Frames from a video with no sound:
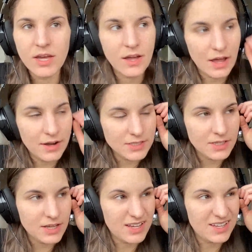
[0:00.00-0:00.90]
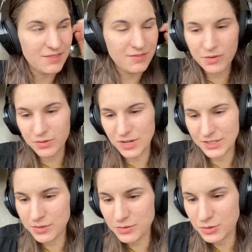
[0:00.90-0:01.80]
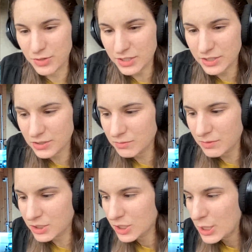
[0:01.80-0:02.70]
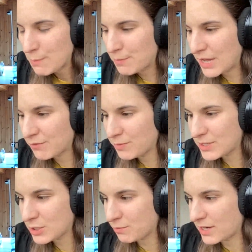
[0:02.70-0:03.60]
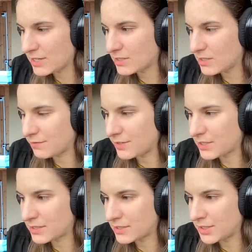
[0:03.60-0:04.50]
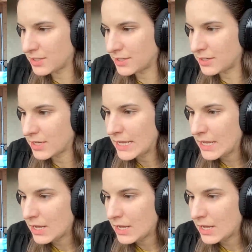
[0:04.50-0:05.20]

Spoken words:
Yeah, honestly, I have no clue. I didn't do structures too much, but I would be surprised if this is not done.